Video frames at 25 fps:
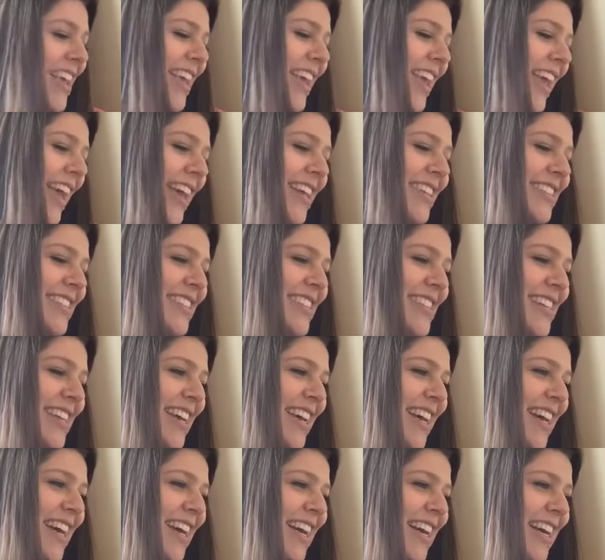And
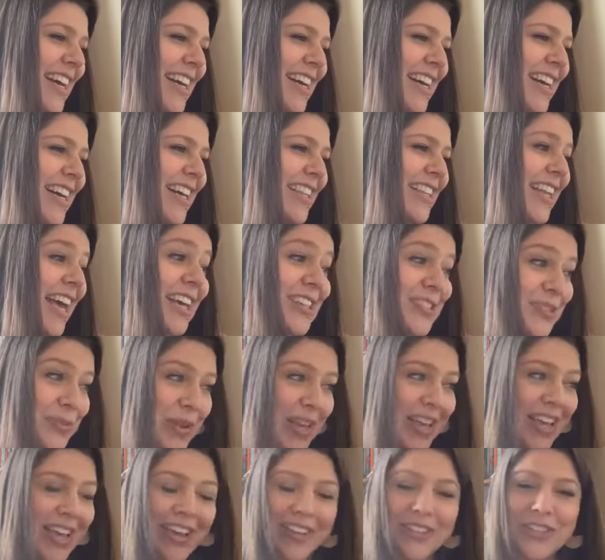last
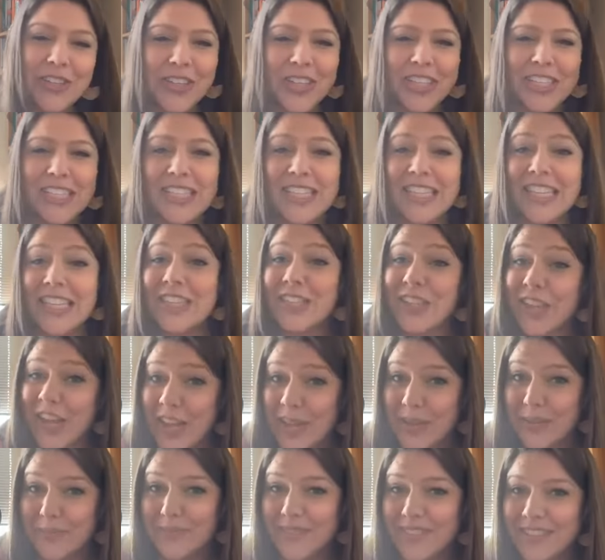week I noticed that
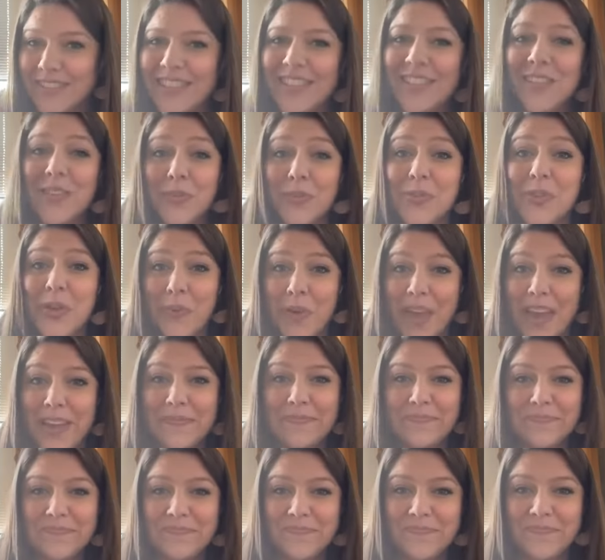James is losing weight
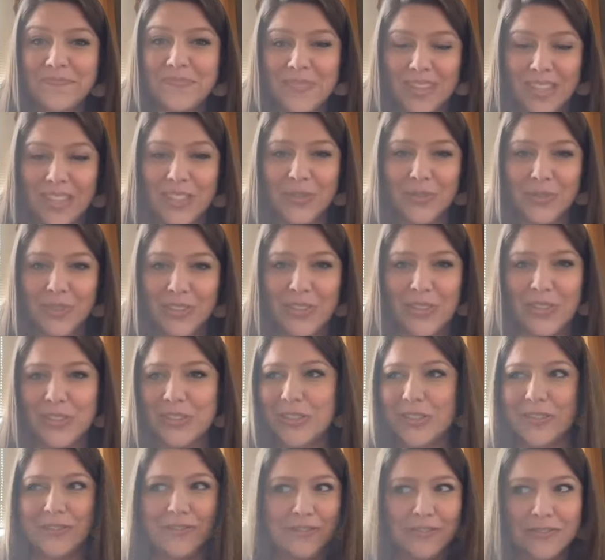as a result
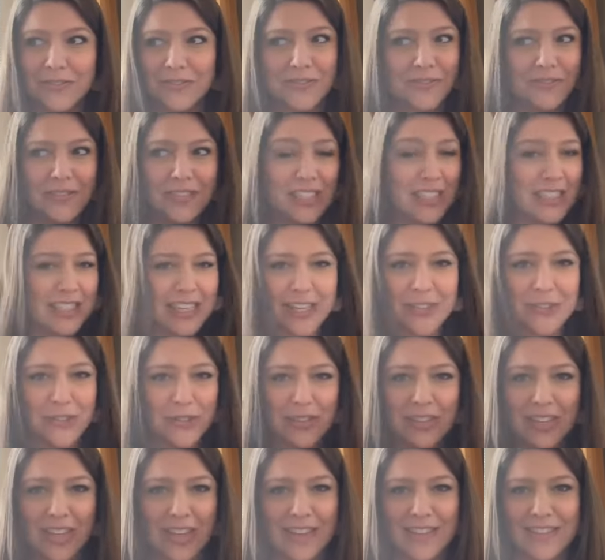of this
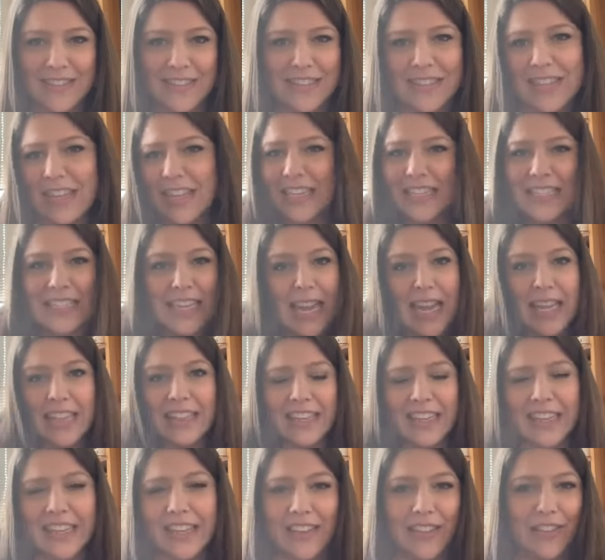exercise, this like
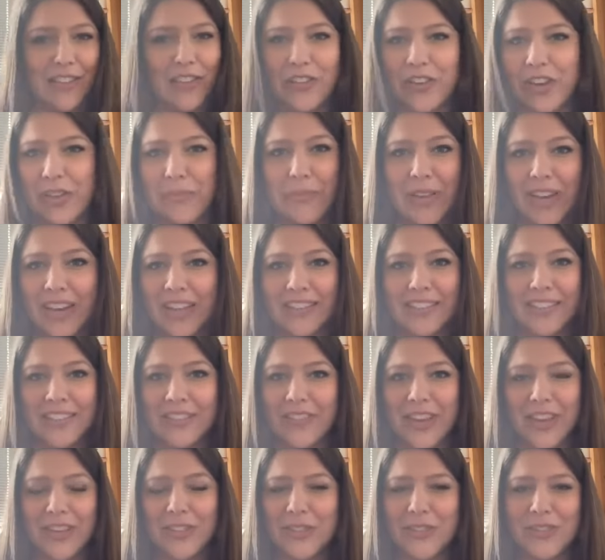daily 30 minutes of
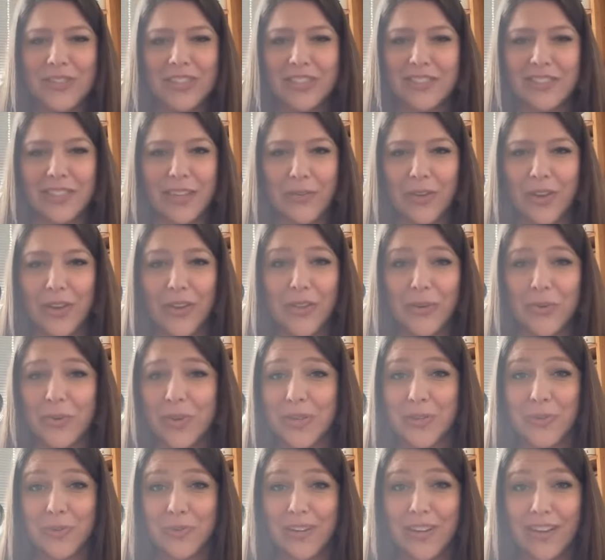exercise that we
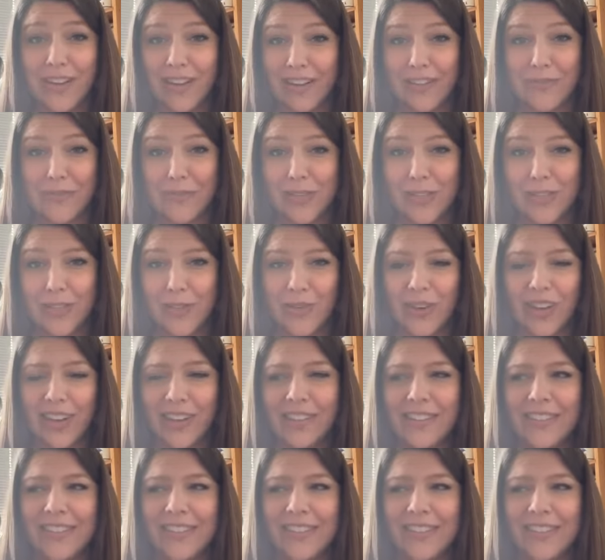otherwise would not have been doing.